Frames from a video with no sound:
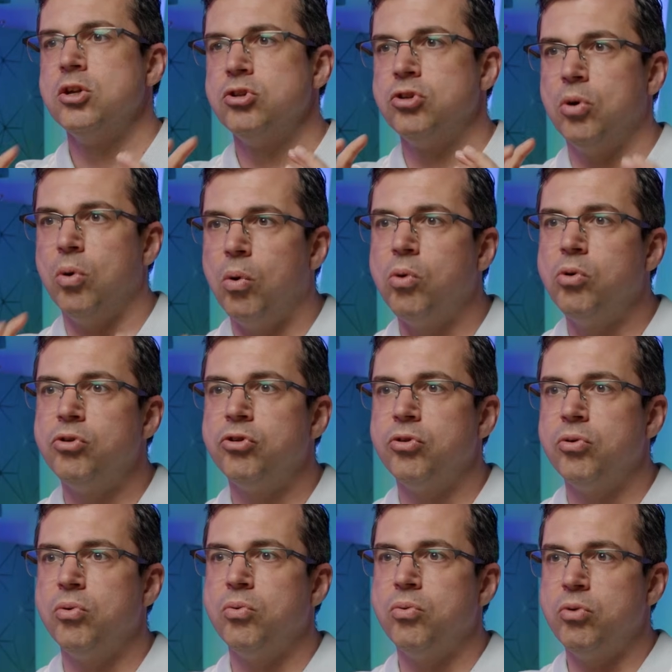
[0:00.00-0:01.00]
So
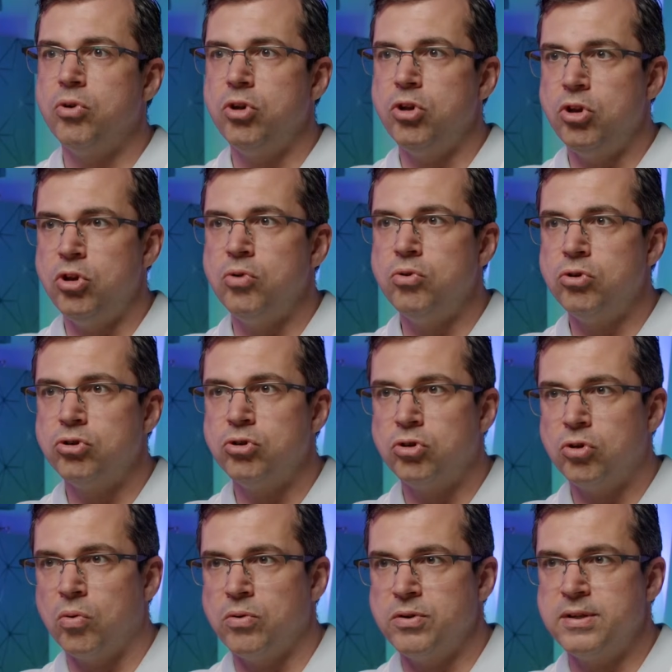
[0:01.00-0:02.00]
also, you
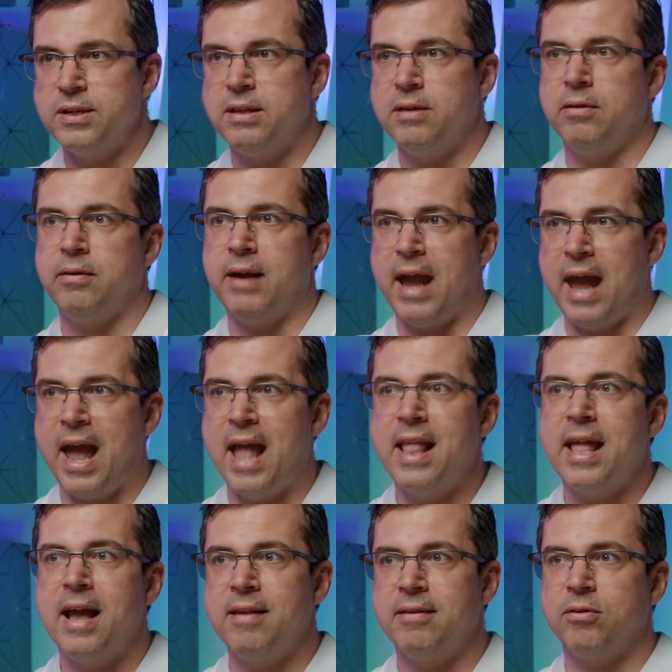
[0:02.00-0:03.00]
should consider
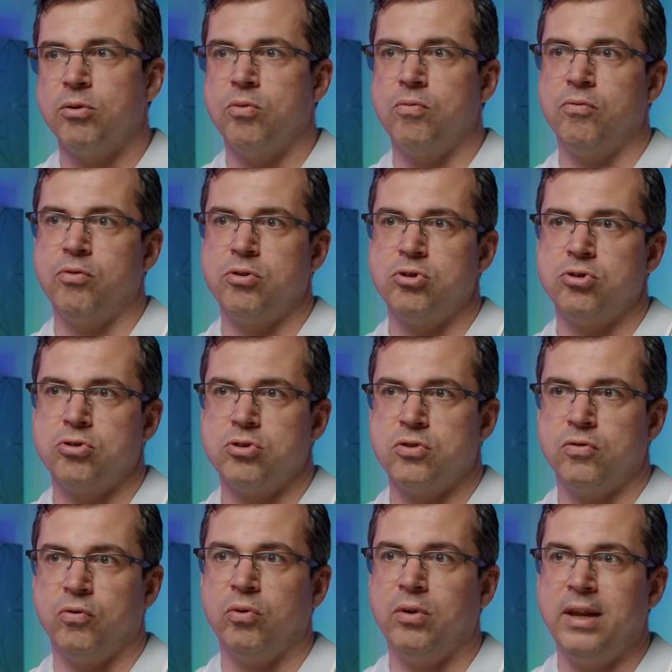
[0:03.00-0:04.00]
enhanced conversions
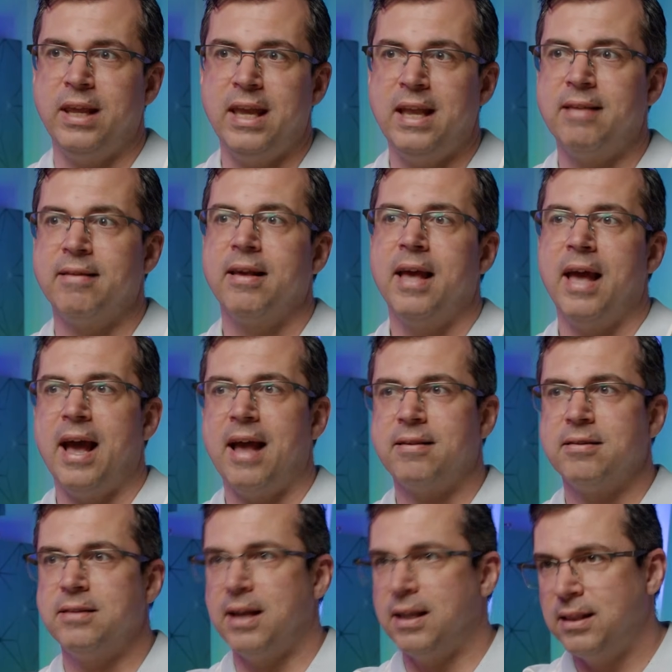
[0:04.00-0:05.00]
for leads
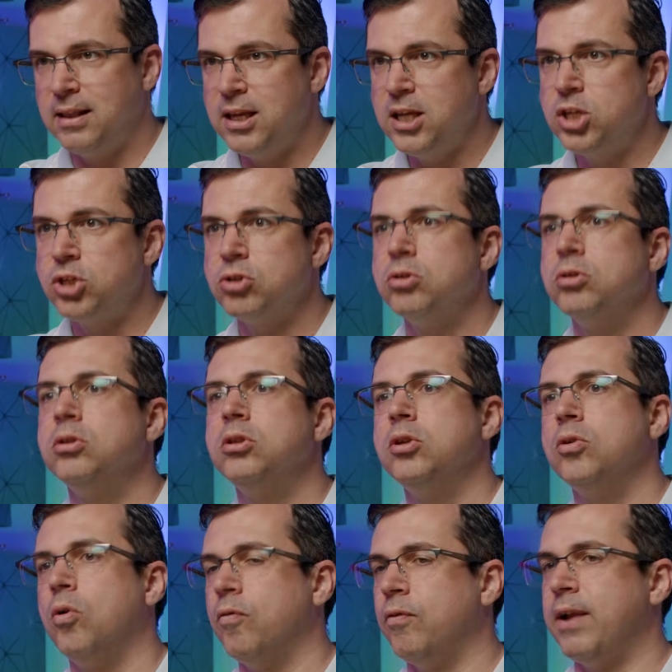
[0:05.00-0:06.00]
as an addition to
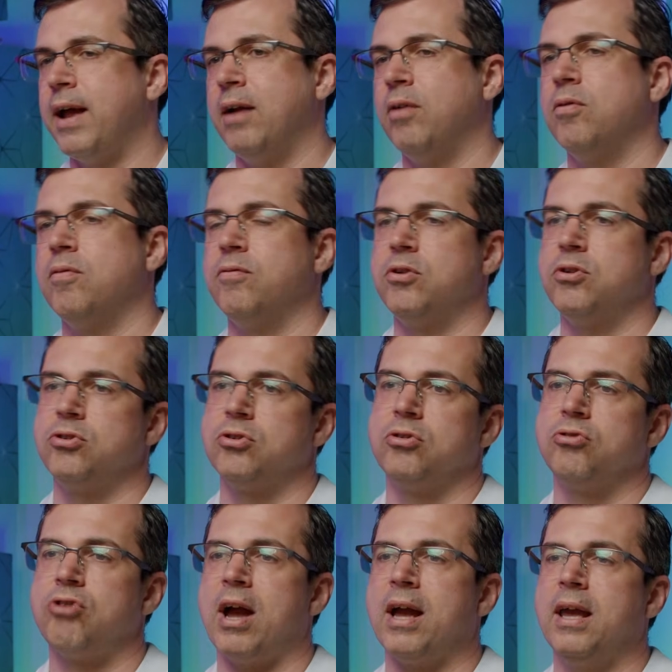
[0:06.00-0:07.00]
offline conversion
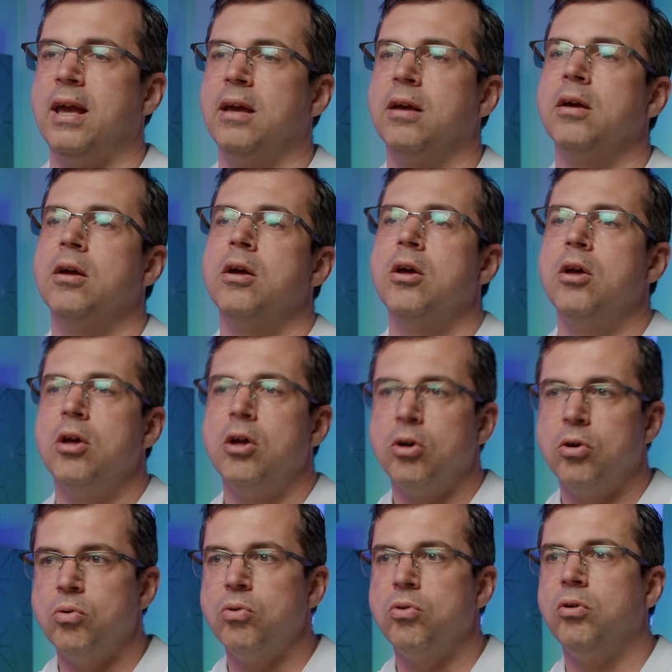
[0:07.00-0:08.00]
tracking.
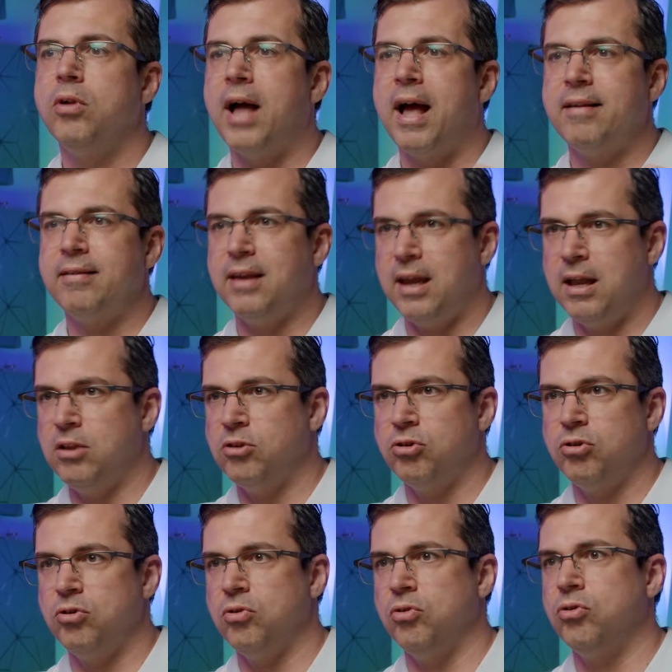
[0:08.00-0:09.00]
Google has
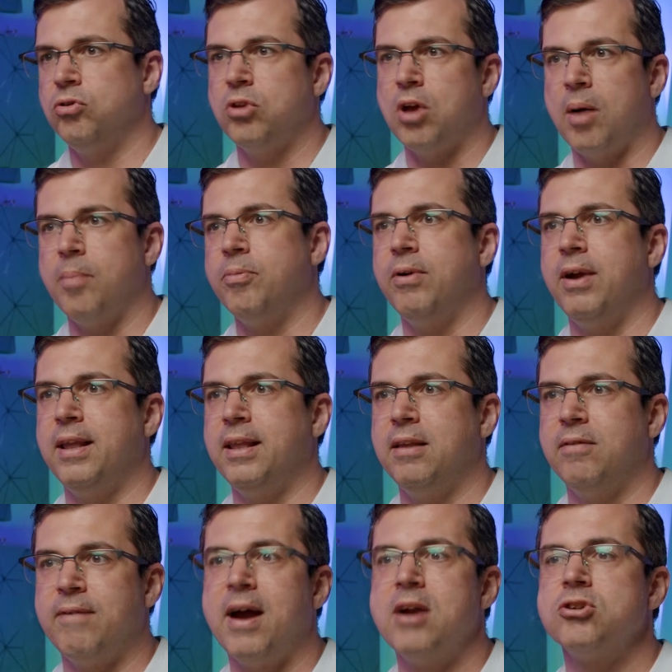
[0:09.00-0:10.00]
introduced an
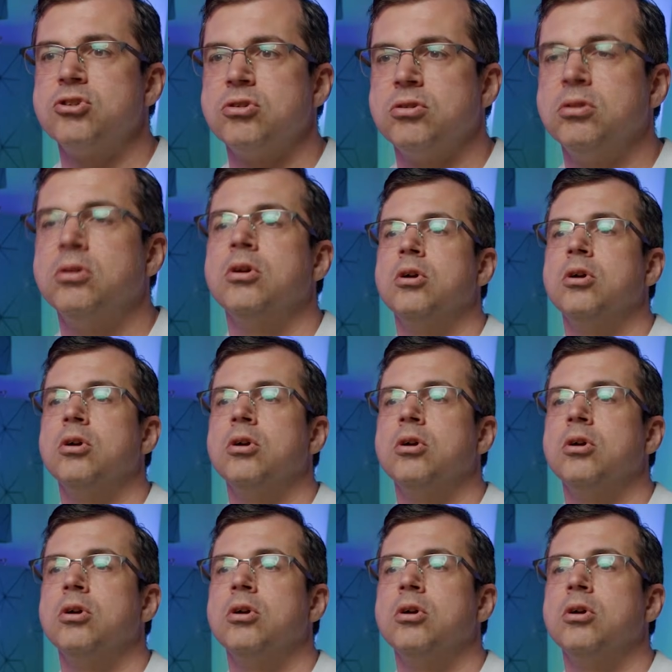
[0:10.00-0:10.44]
upgraded version